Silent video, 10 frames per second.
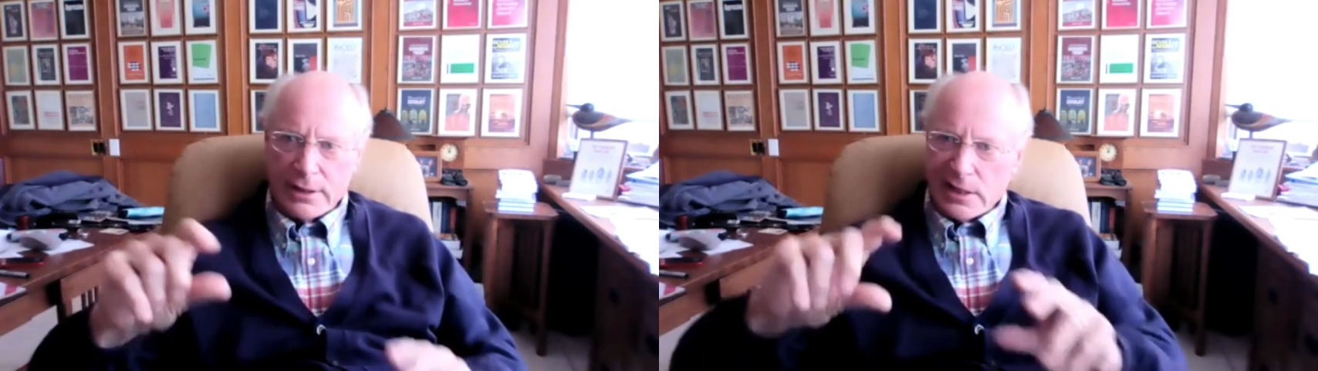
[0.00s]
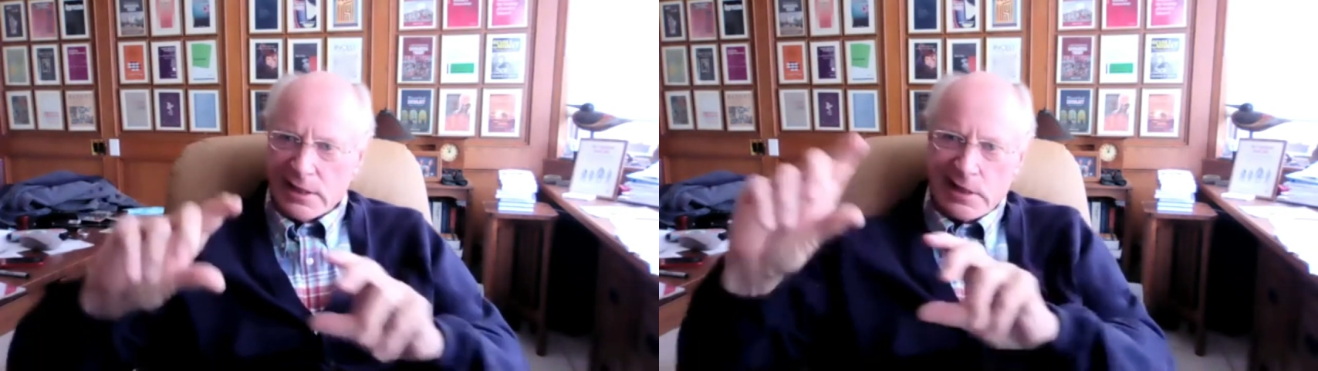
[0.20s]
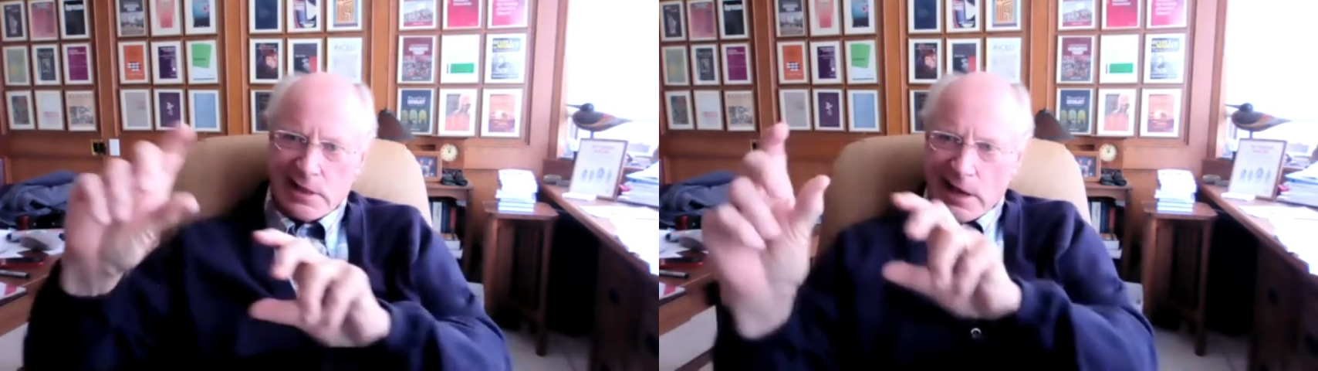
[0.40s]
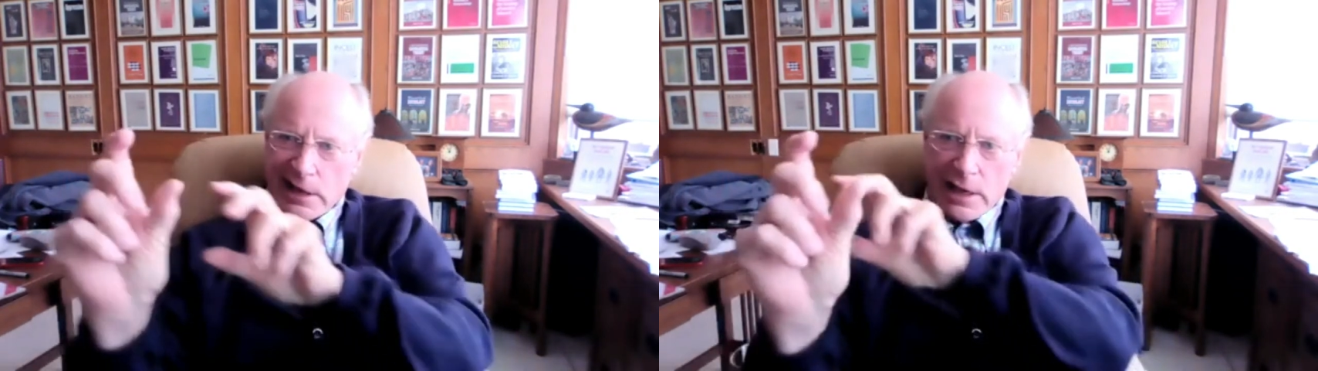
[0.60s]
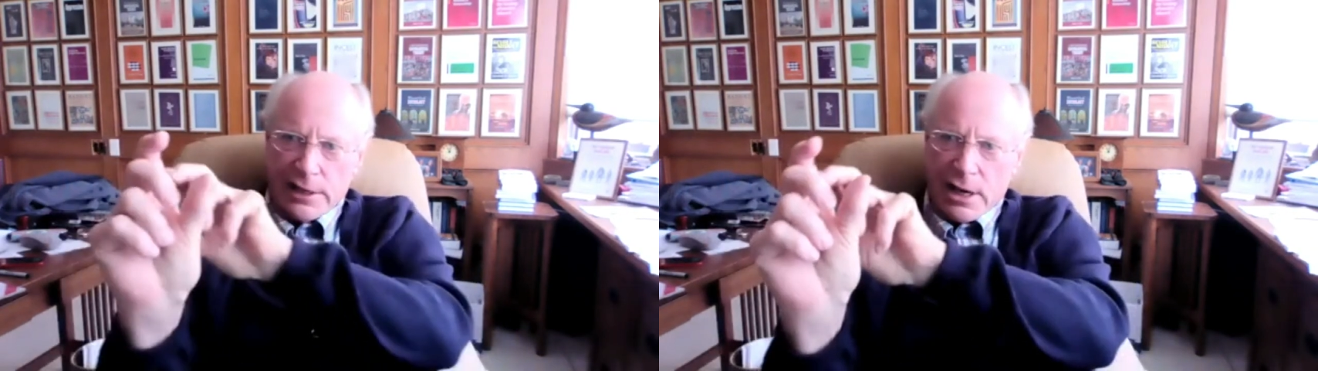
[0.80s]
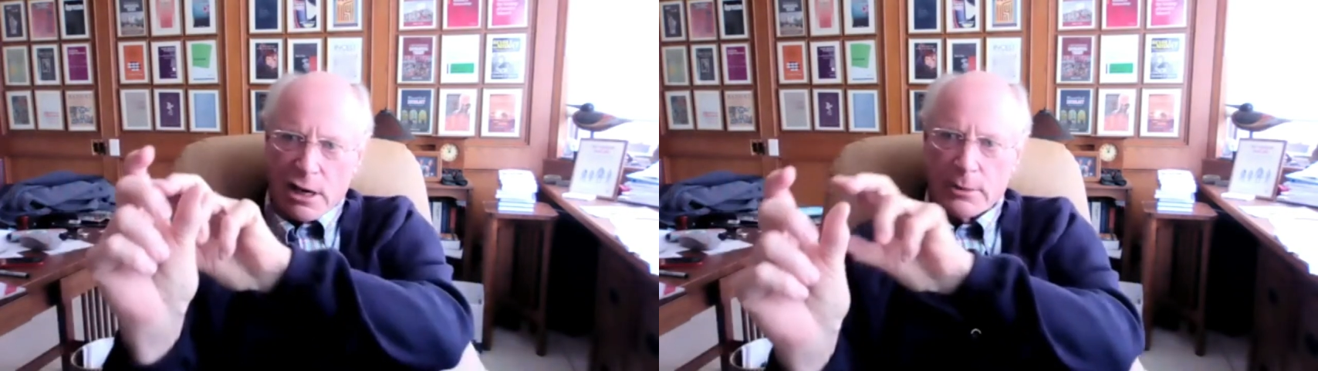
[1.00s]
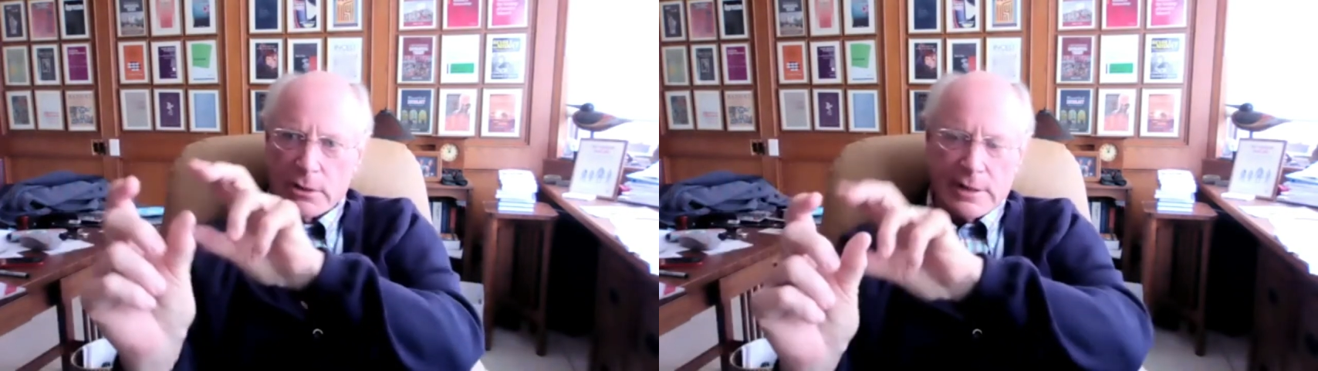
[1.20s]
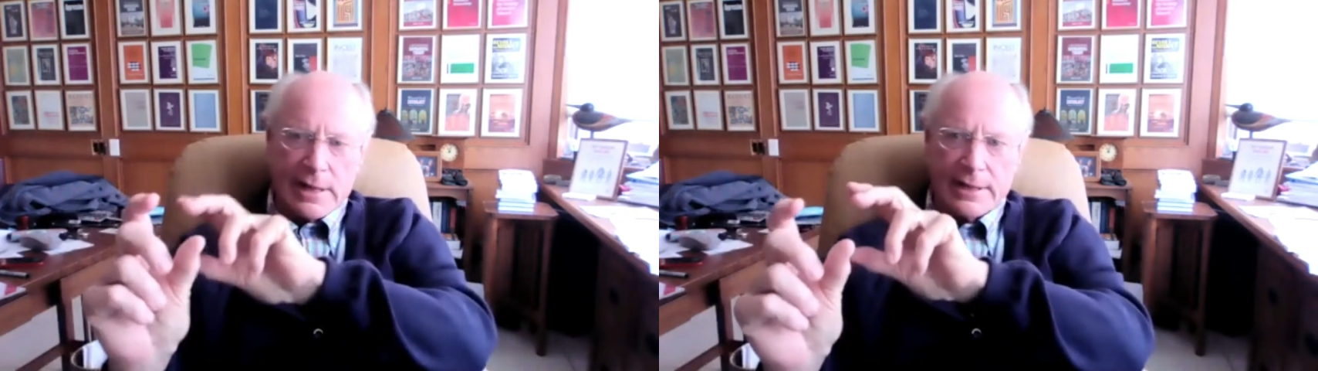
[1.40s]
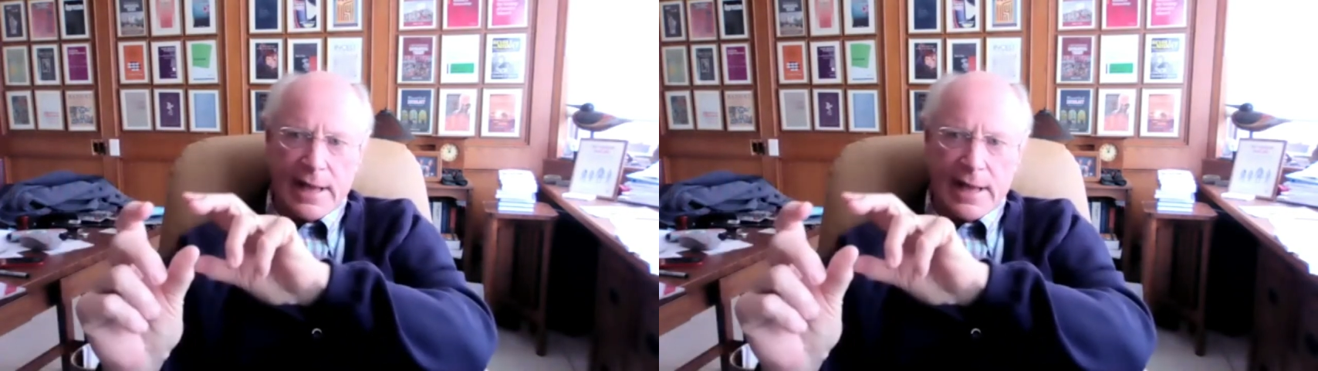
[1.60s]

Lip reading: It just snuck it in there between the